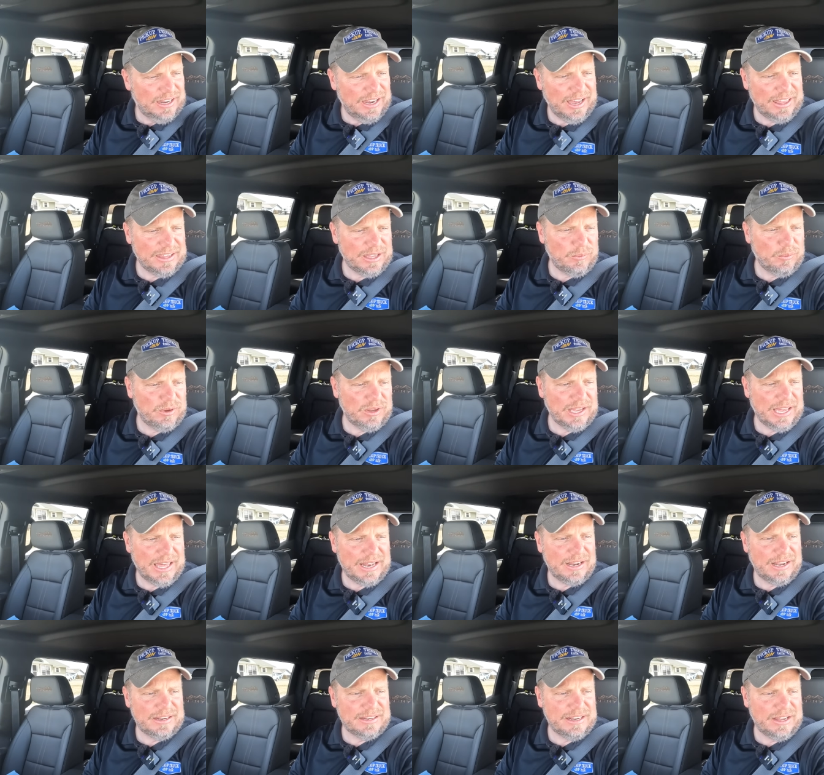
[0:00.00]
and then we'll
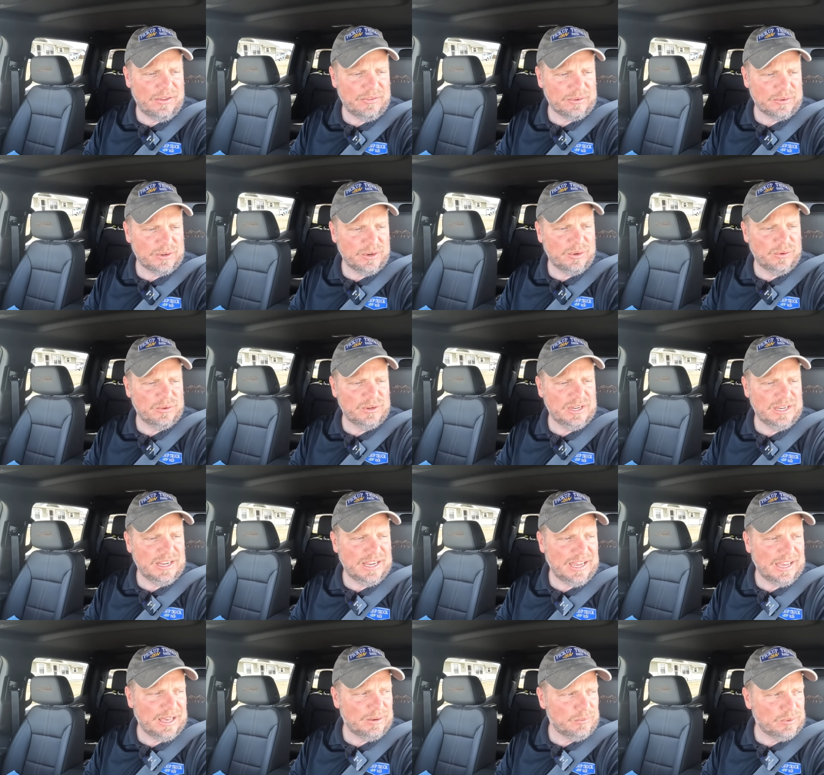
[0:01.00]
head on down the road
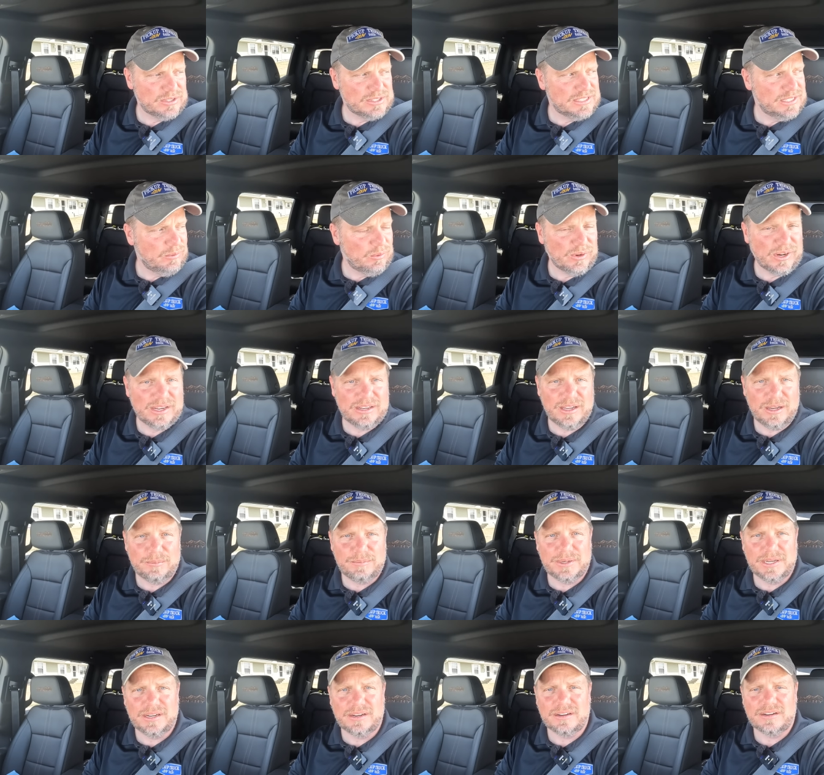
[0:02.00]
and we'll see where we end
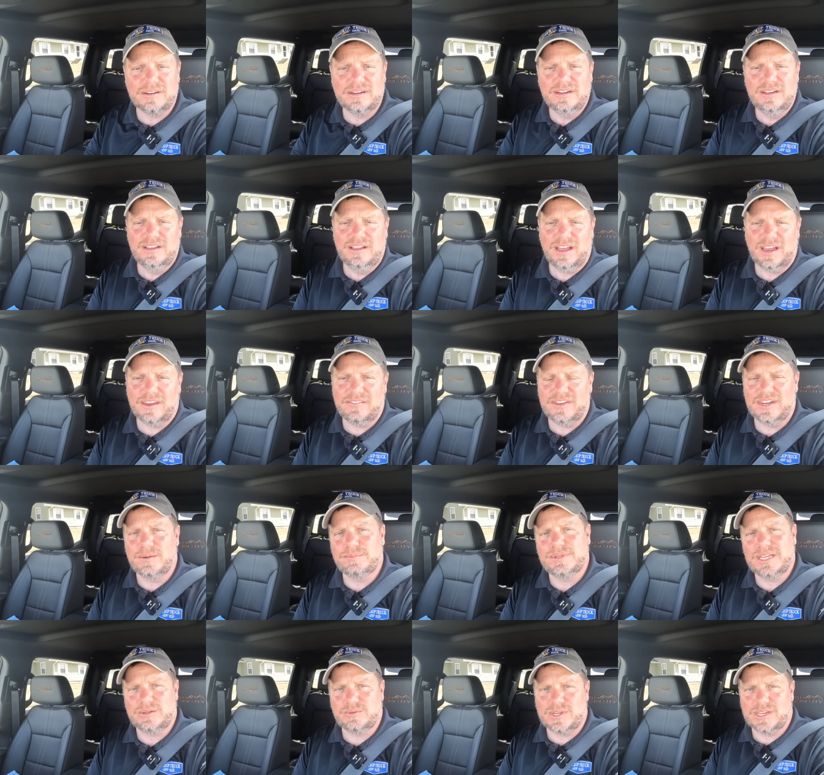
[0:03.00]
up here. I'll give you an
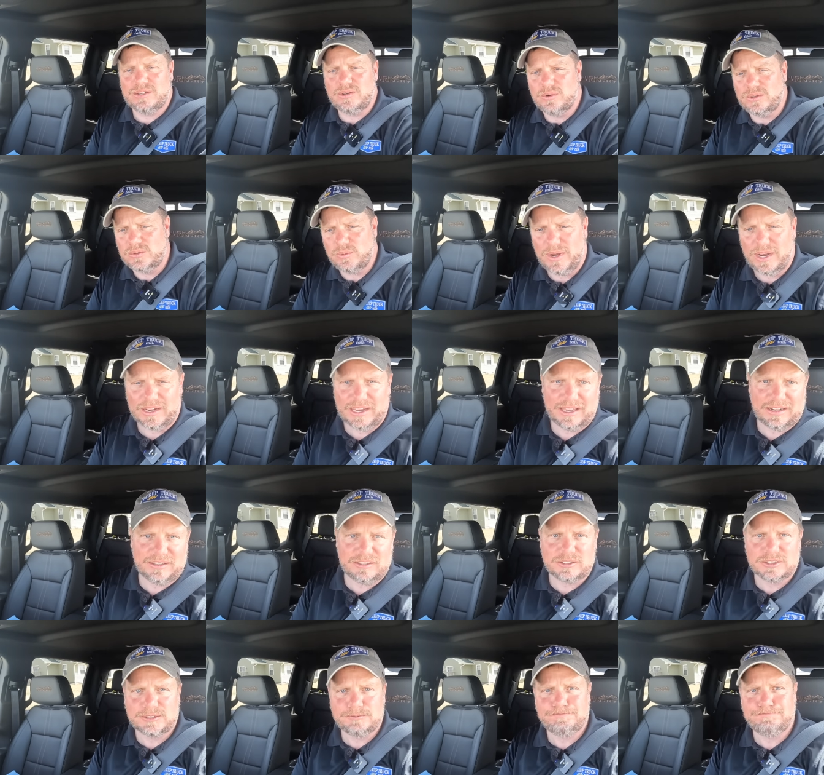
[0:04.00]
update as we get towards Wildcat
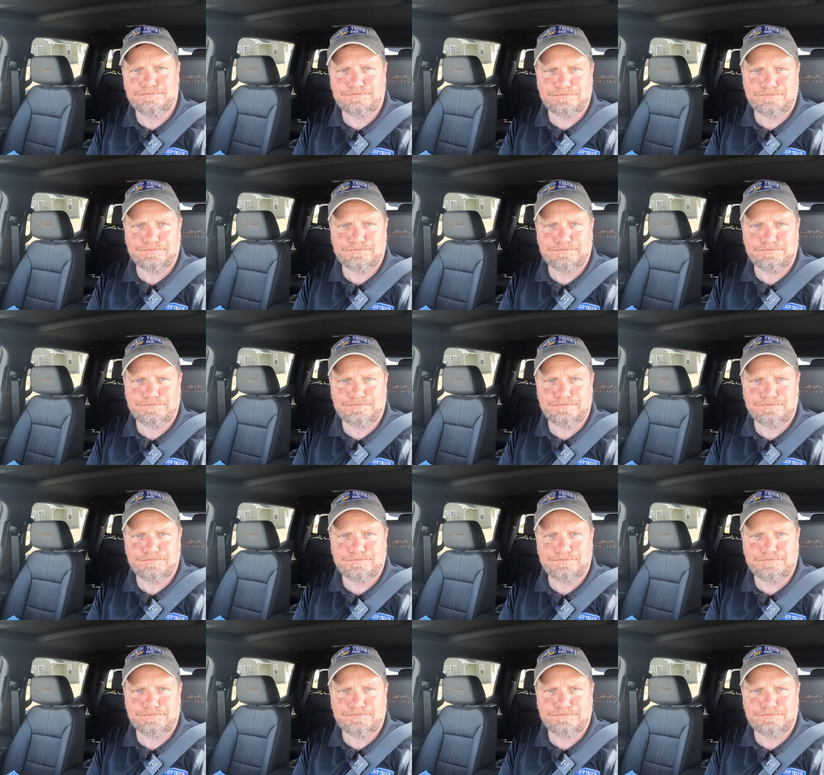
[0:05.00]
Hills.